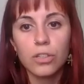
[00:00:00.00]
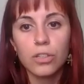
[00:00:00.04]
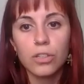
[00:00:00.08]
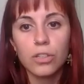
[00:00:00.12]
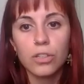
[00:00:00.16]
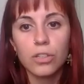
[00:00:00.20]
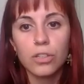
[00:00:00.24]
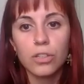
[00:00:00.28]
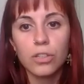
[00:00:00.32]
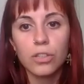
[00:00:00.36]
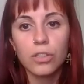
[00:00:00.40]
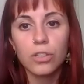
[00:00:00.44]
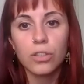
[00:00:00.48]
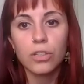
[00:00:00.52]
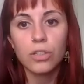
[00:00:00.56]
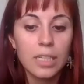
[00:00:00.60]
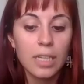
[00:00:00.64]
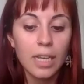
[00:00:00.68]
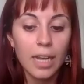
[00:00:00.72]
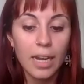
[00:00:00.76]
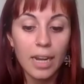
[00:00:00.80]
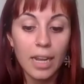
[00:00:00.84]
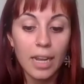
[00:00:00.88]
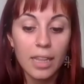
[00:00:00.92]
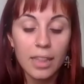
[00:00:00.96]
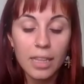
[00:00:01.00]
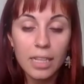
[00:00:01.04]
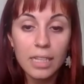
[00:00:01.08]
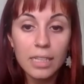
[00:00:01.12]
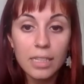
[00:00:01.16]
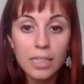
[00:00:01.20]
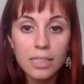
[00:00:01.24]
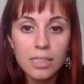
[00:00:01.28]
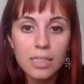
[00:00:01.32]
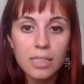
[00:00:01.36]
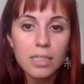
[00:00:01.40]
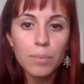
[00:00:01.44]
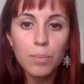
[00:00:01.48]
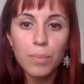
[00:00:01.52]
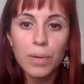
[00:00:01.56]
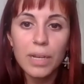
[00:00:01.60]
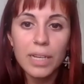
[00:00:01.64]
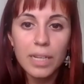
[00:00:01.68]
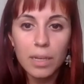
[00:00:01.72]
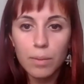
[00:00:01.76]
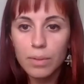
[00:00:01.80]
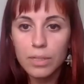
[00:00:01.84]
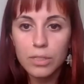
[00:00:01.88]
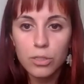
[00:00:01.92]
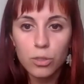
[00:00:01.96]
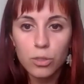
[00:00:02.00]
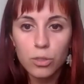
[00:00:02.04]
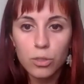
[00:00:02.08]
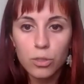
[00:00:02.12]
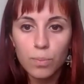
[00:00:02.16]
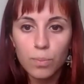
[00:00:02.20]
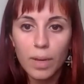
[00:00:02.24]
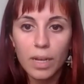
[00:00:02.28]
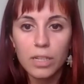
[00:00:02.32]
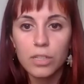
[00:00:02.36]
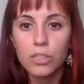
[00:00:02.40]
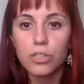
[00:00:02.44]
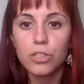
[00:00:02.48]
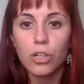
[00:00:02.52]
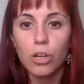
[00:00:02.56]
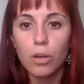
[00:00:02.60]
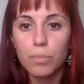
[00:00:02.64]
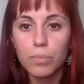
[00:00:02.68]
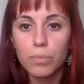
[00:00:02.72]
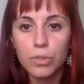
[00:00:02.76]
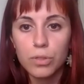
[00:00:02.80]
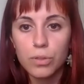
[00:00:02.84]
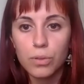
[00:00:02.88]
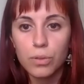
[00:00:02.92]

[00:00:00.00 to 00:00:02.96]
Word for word: responsibility, and I think this is applicable to many jobs.